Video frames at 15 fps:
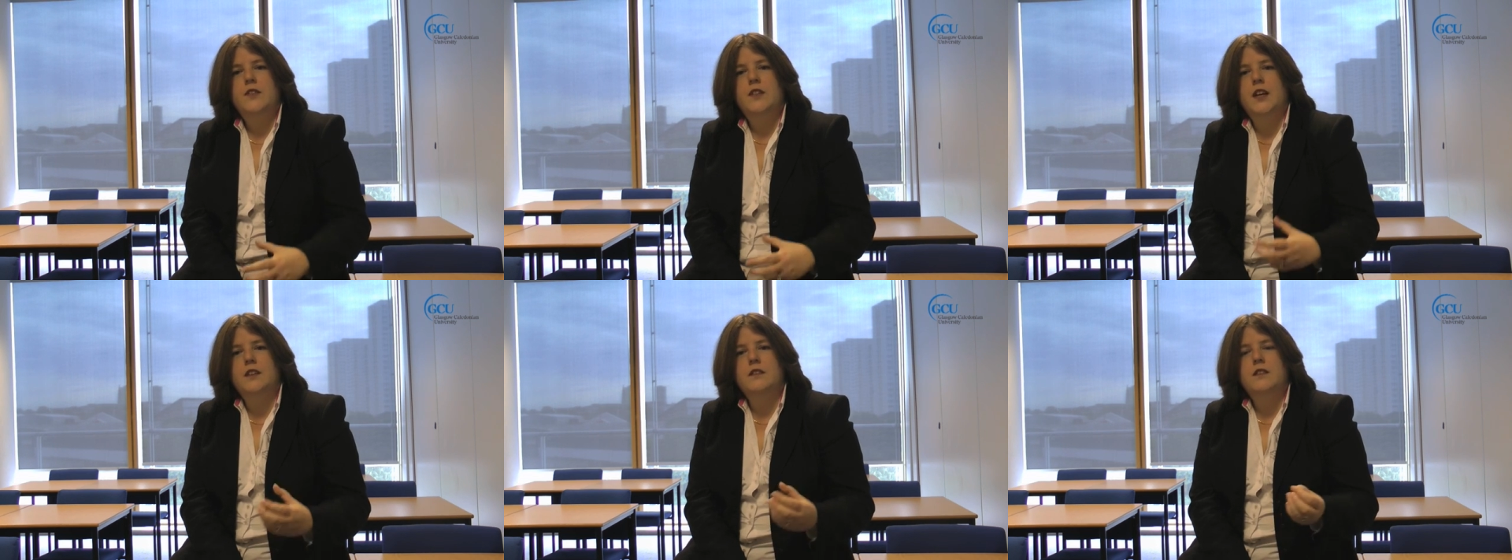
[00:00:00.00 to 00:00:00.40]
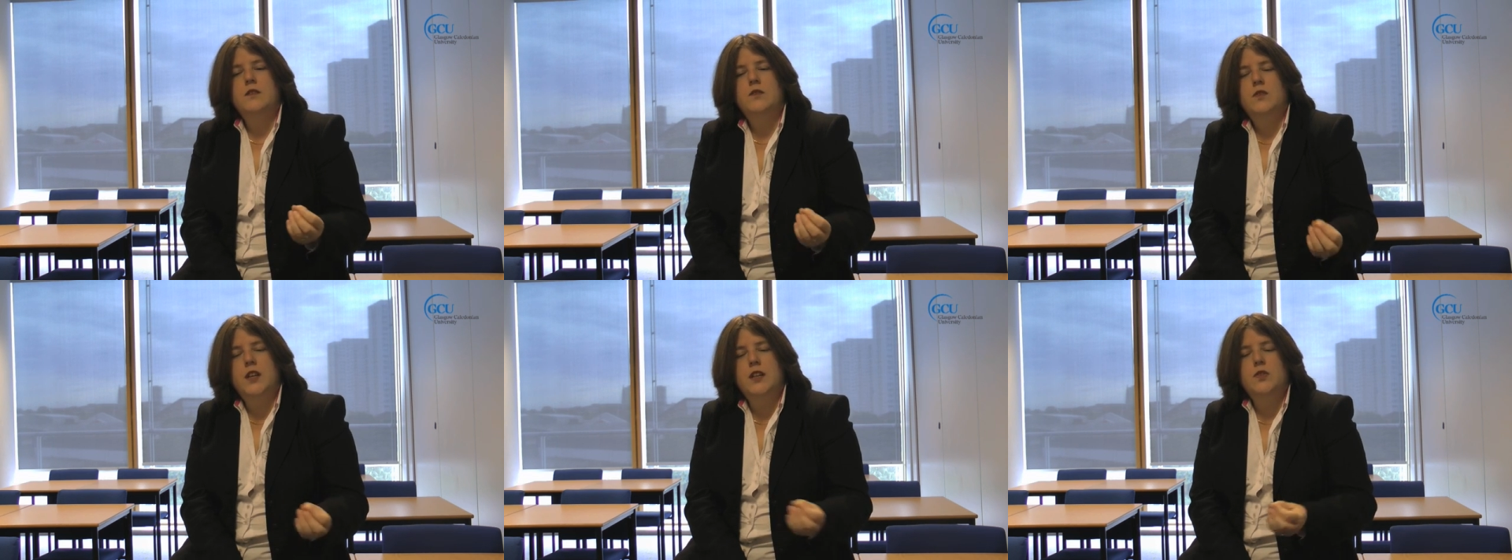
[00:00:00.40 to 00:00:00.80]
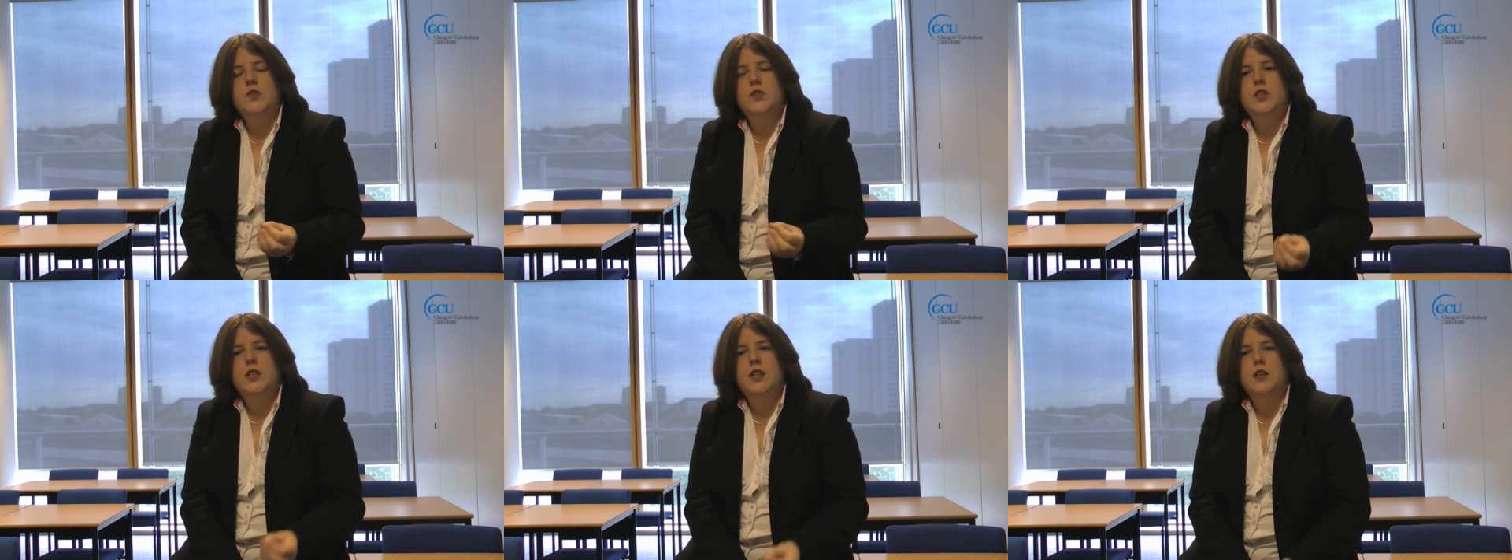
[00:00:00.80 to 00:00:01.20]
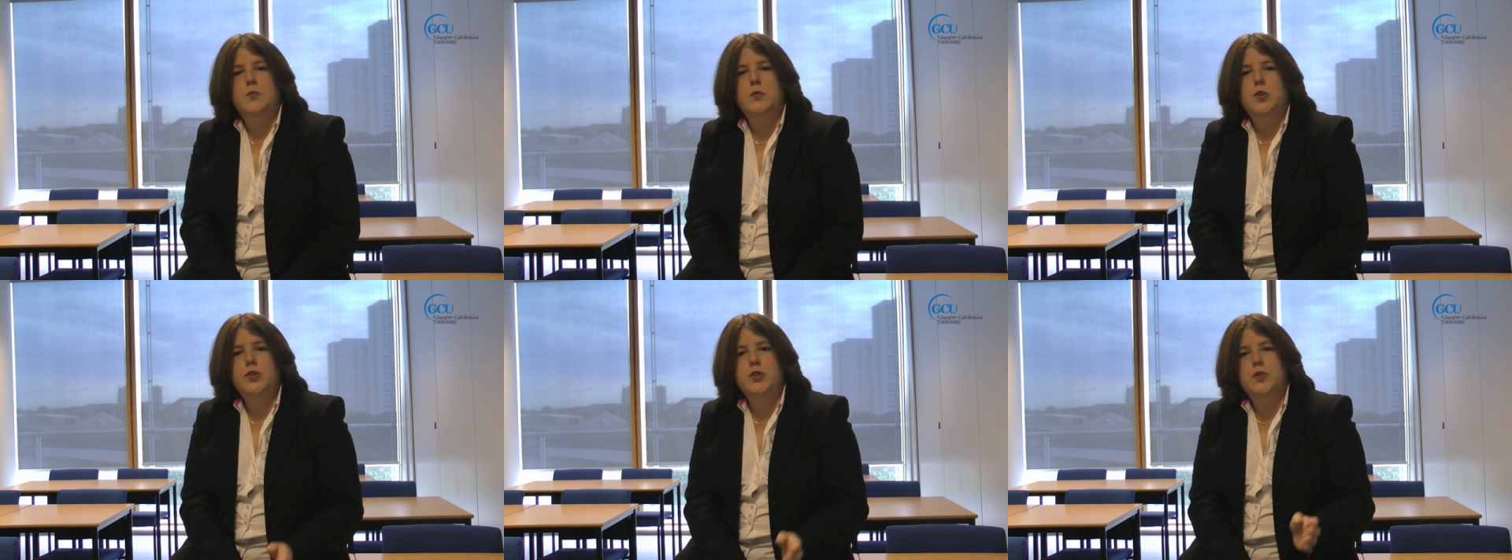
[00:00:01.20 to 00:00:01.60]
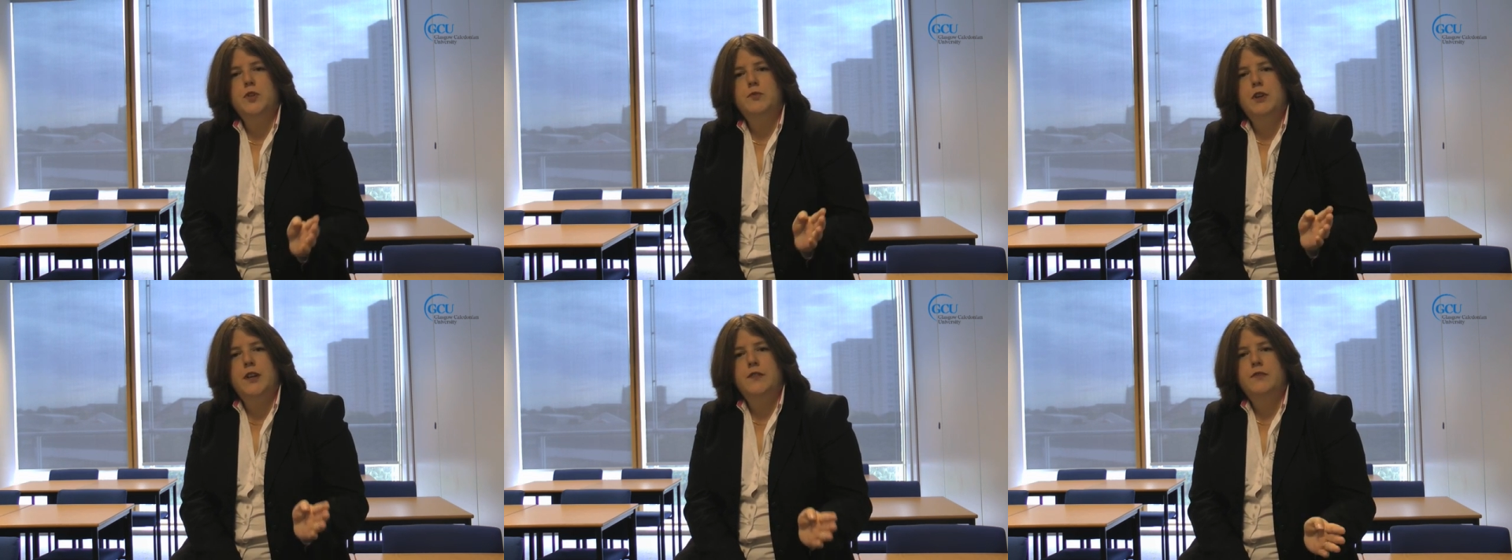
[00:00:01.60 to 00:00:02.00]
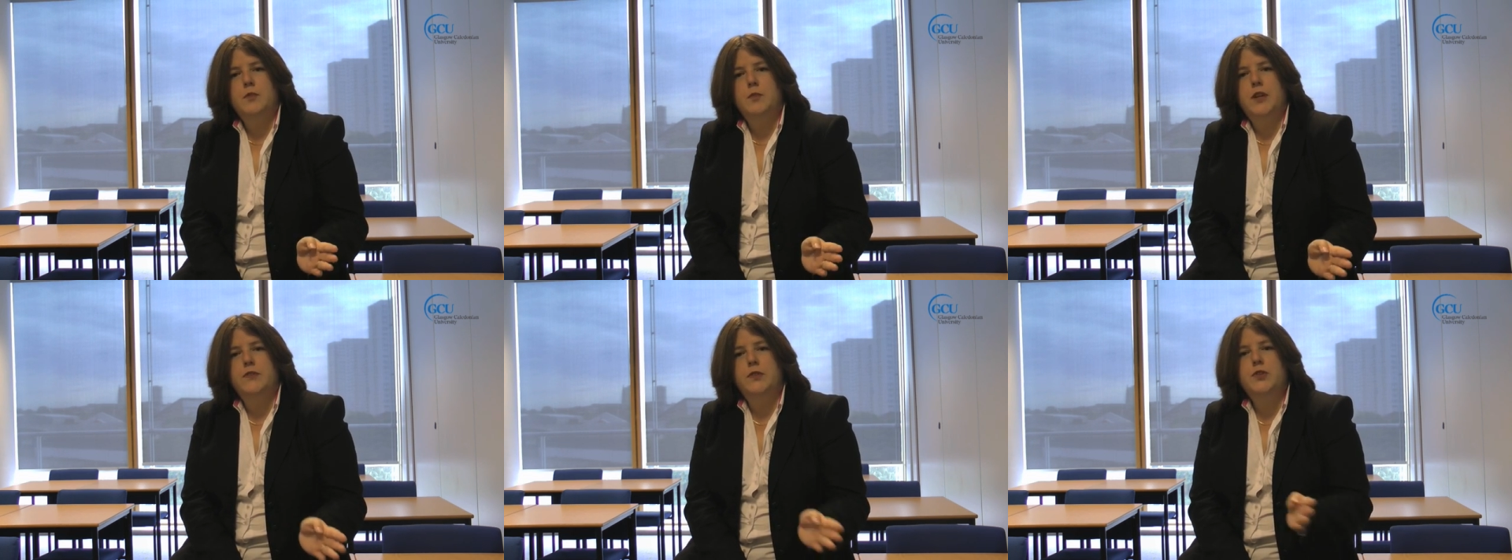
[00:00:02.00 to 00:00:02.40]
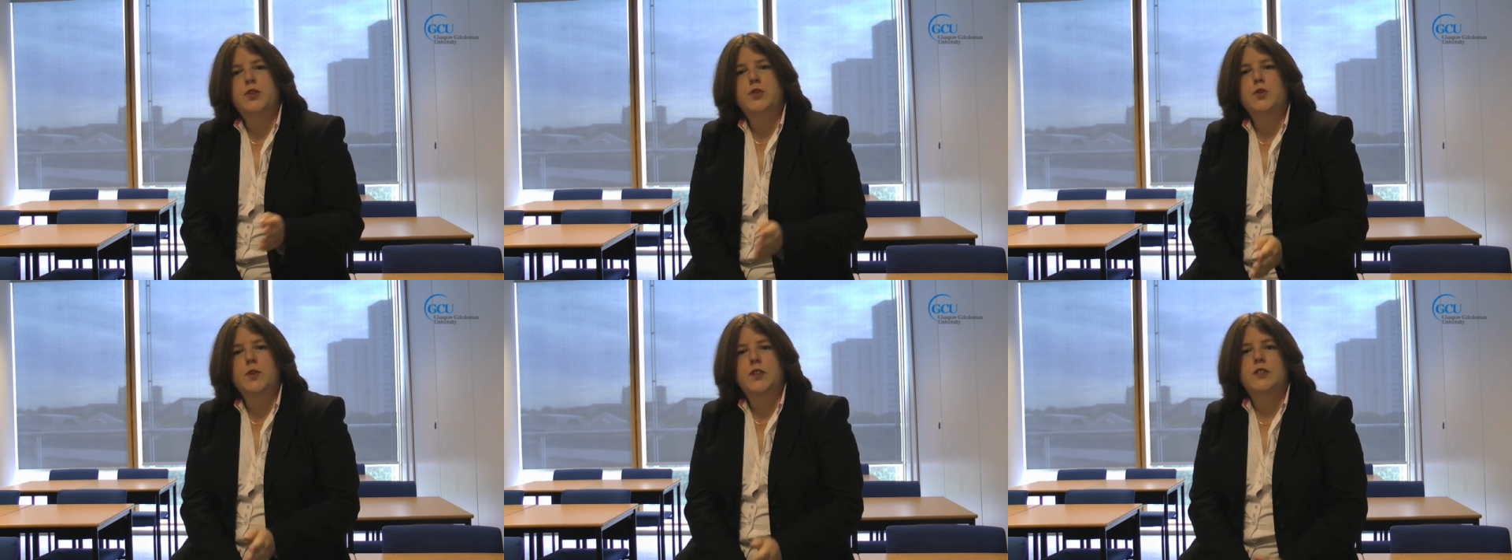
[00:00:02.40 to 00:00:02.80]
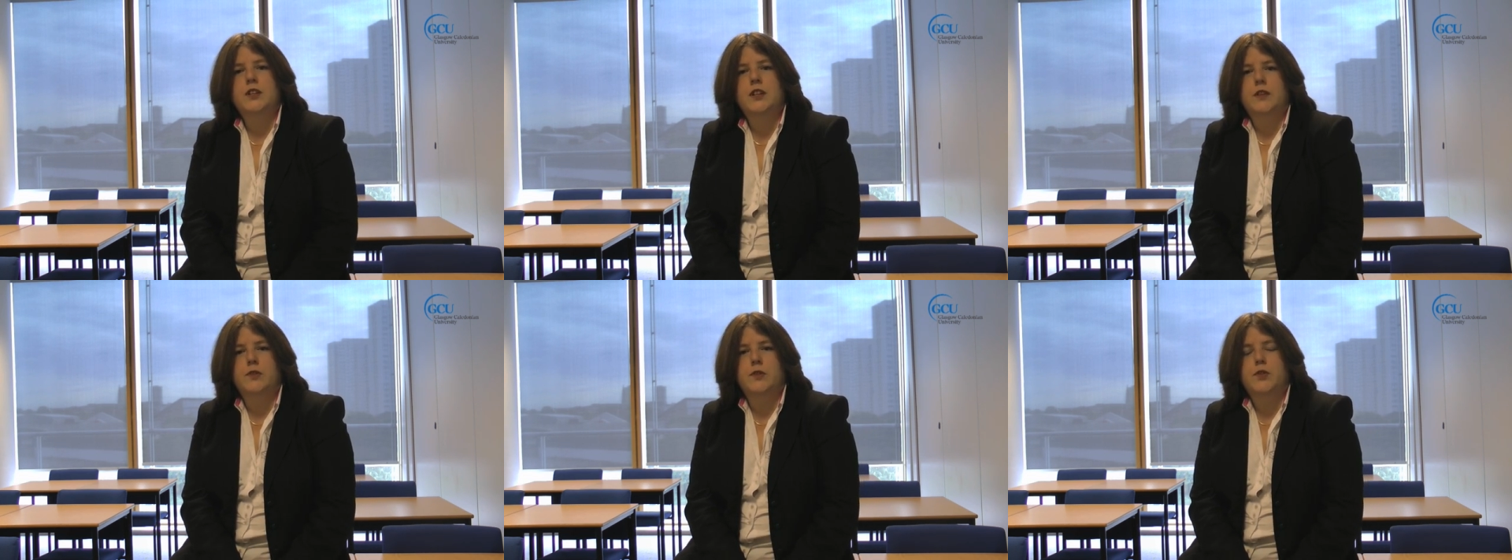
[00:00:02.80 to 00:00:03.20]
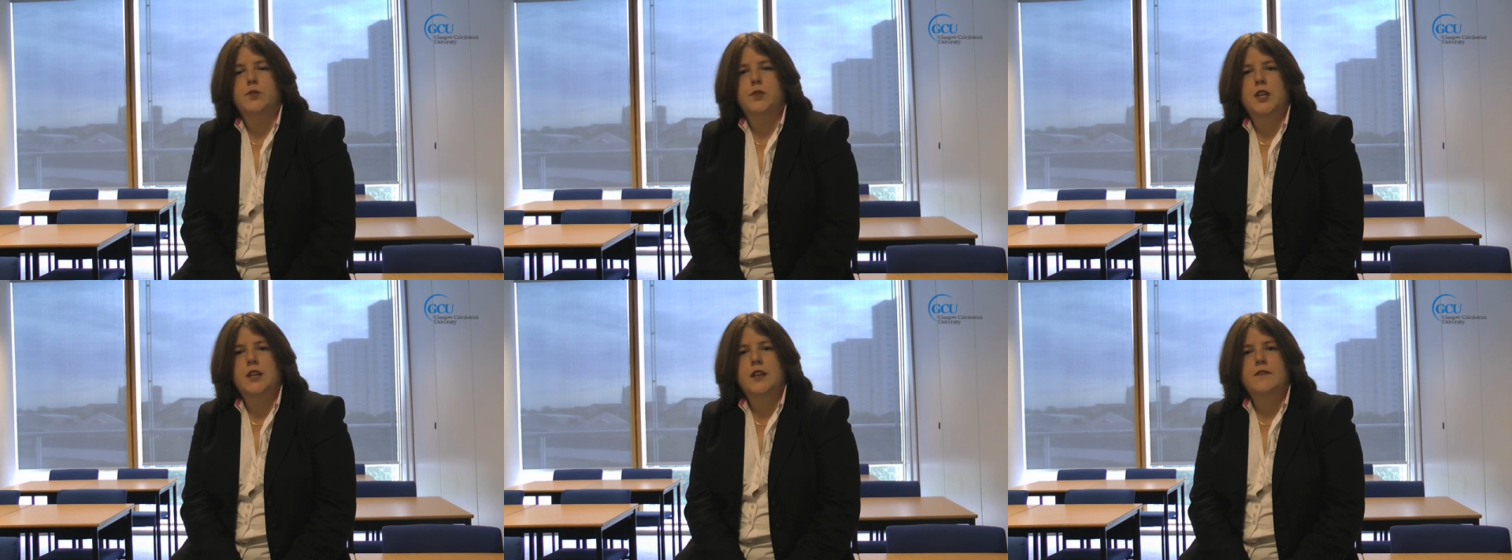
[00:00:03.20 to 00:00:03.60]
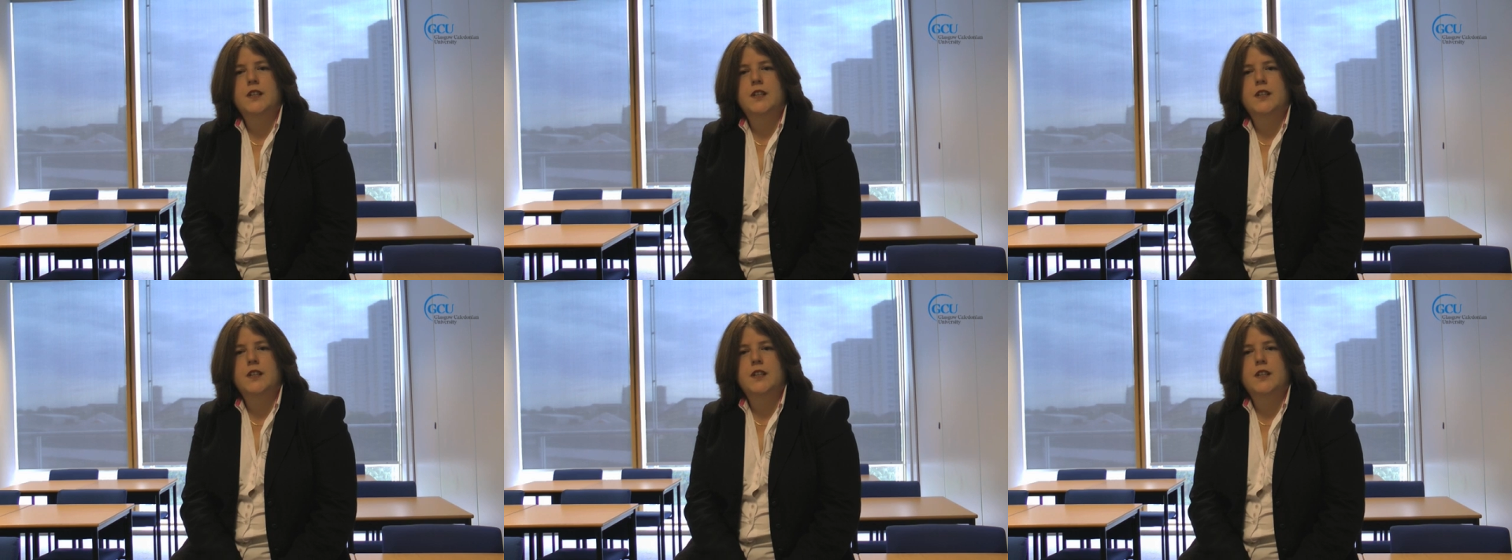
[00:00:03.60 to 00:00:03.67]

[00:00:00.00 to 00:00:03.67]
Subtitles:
that they used to take a module that ran from level 2 into level 3,